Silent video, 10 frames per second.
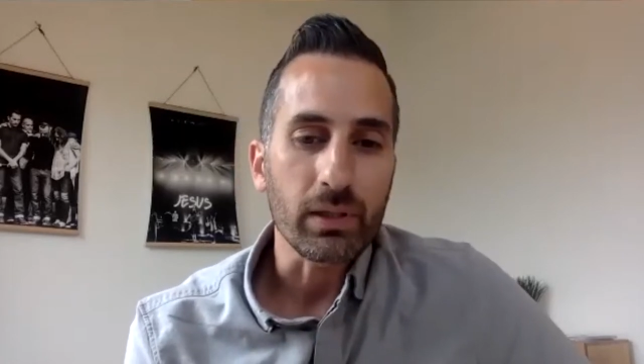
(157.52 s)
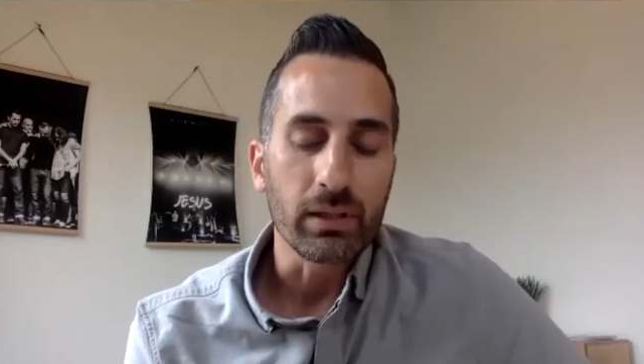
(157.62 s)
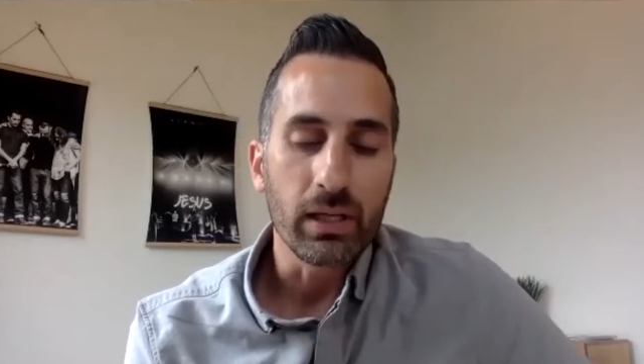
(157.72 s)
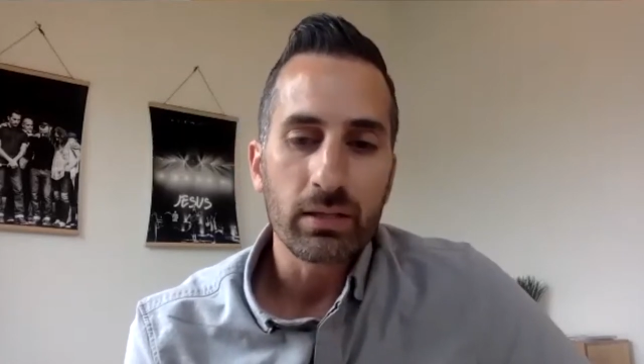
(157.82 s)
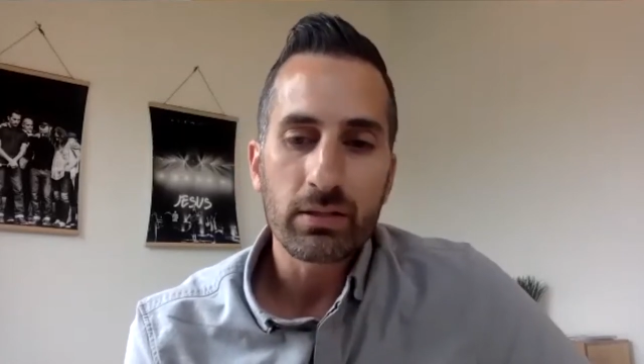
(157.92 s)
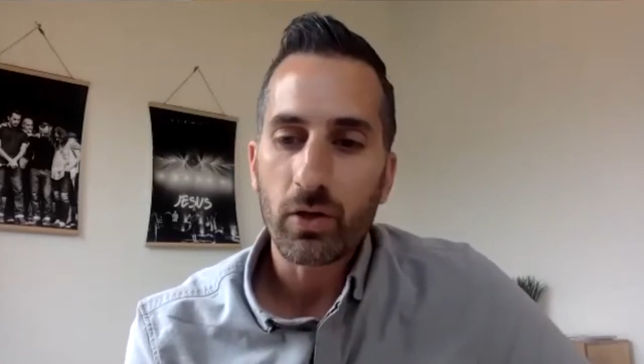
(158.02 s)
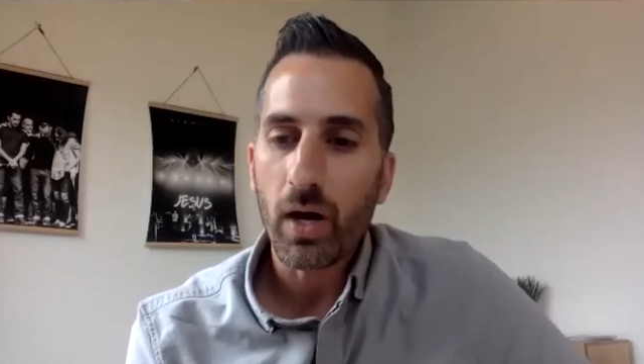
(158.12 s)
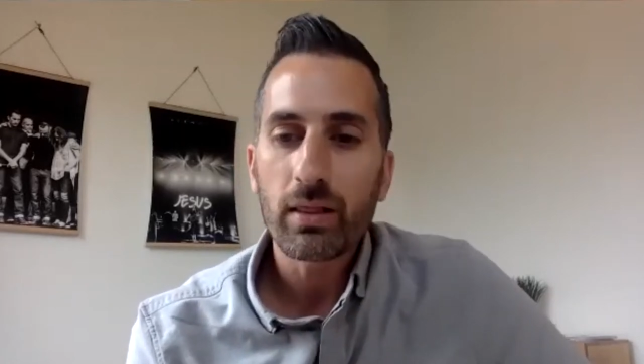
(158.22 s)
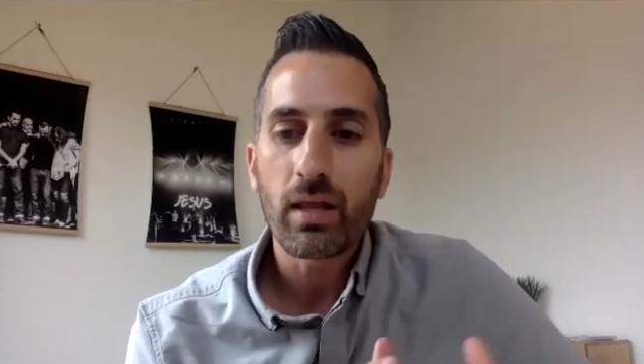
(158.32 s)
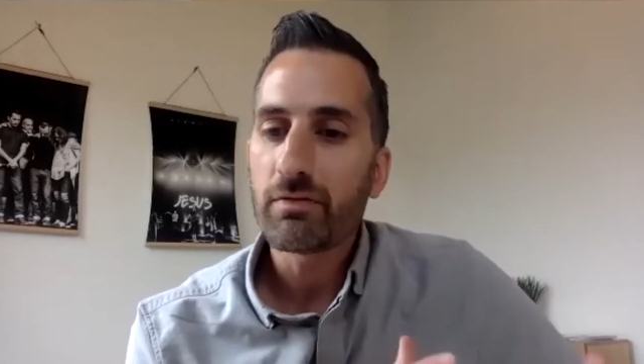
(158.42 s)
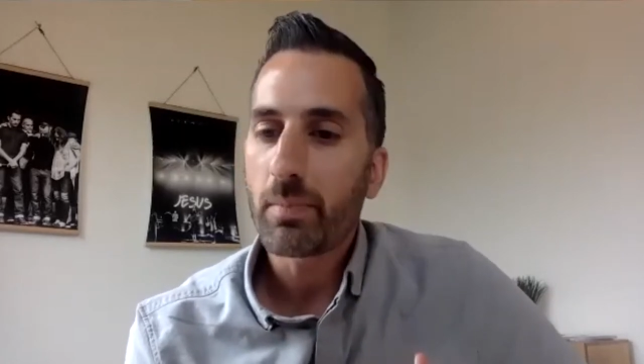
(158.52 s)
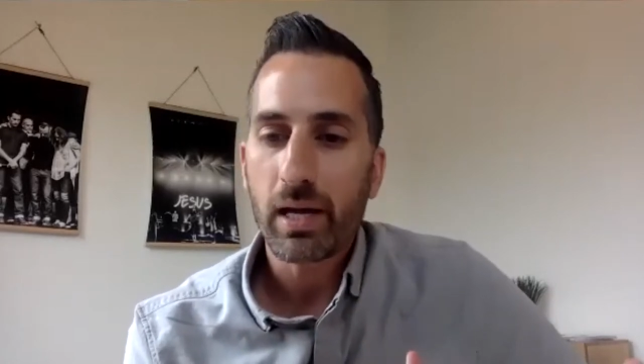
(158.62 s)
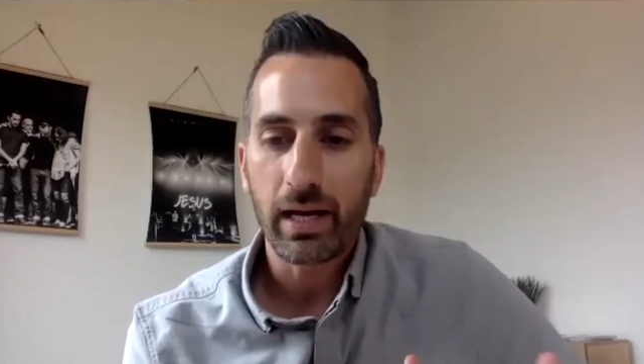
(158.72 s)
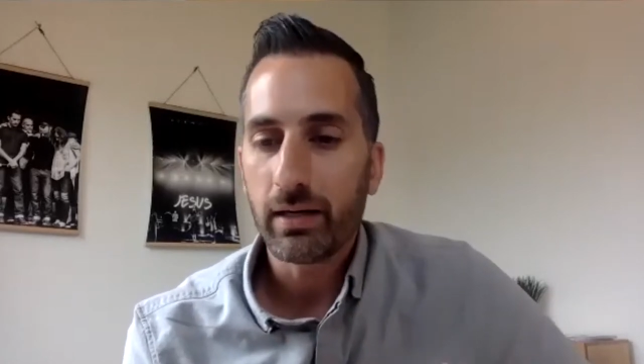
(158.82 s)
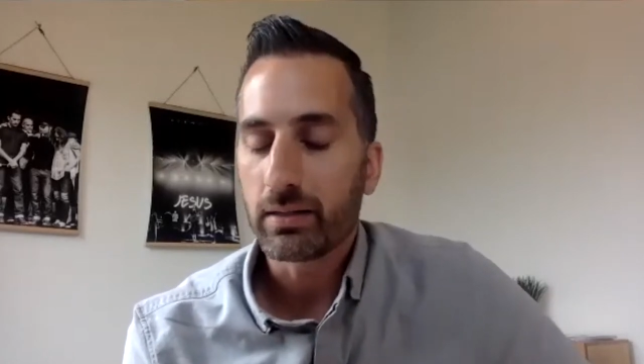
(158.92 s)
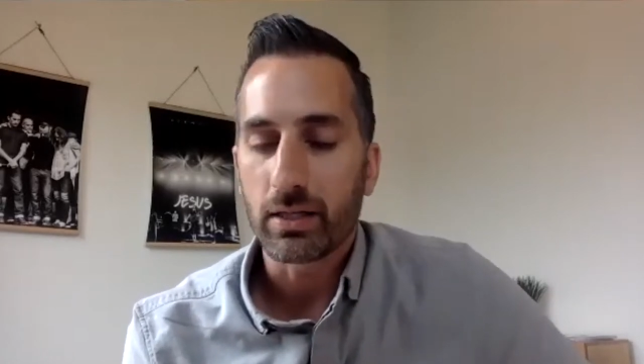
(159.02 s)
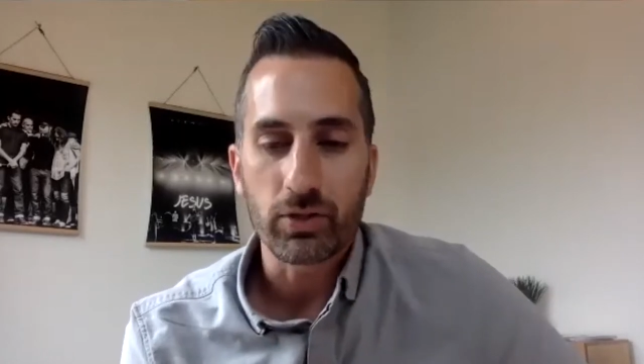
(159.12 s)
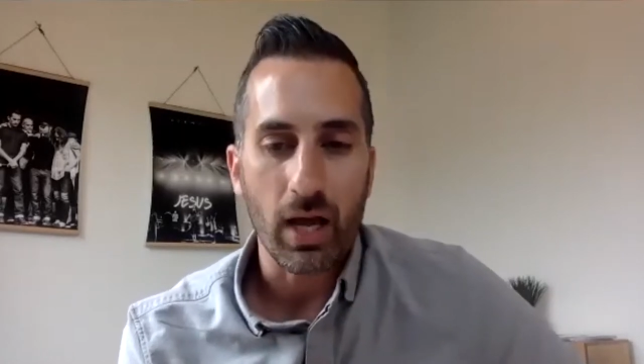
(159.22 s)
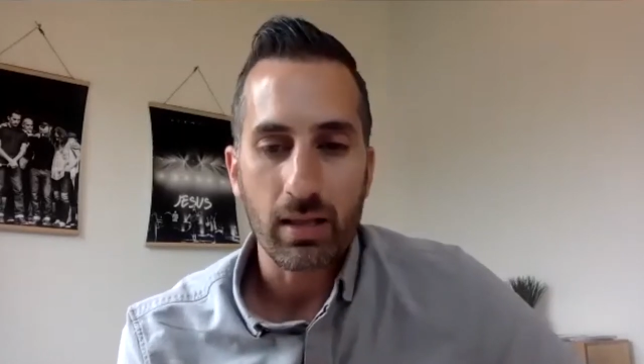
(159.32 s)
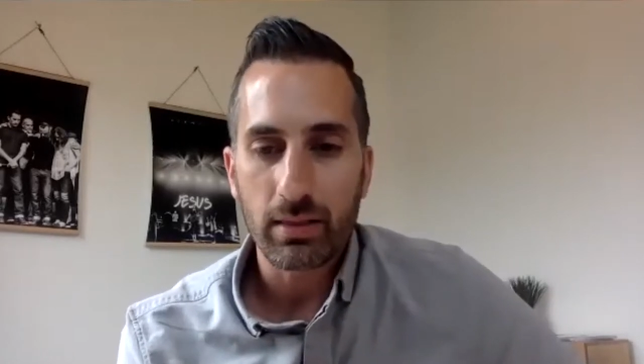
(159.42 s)
And so I love my heritage.
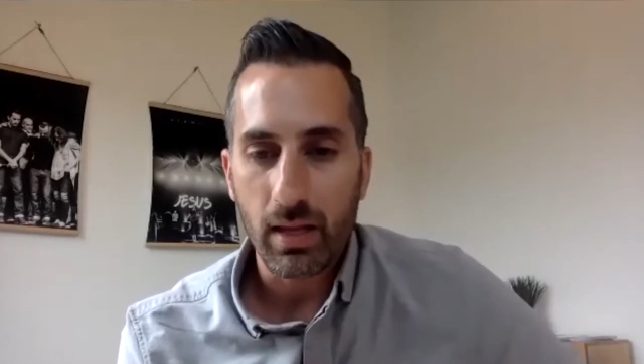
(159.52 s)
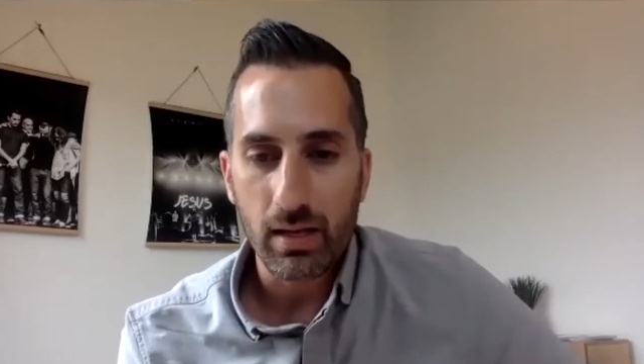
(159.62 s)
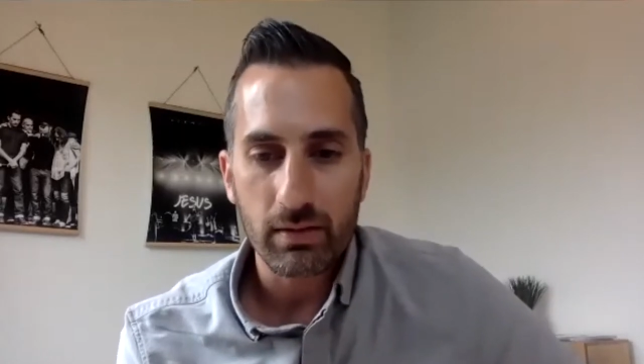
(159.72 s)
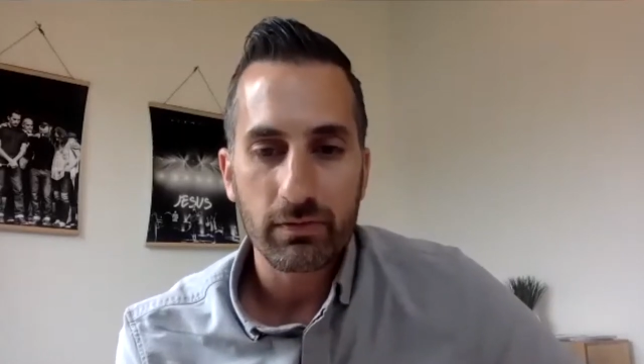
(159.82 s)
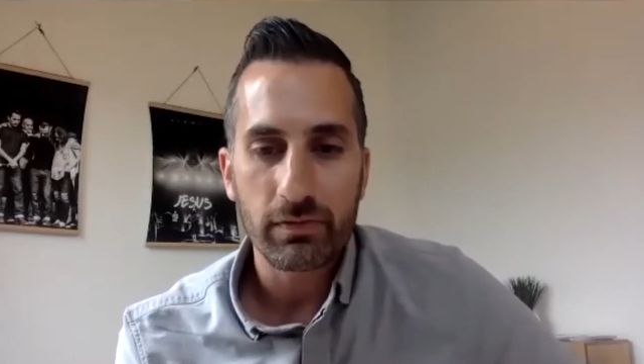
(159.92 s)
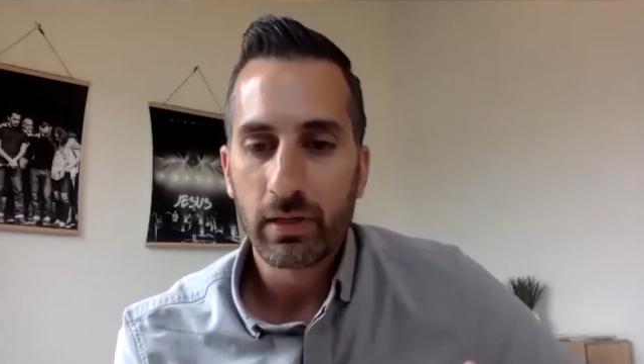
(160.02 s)
I love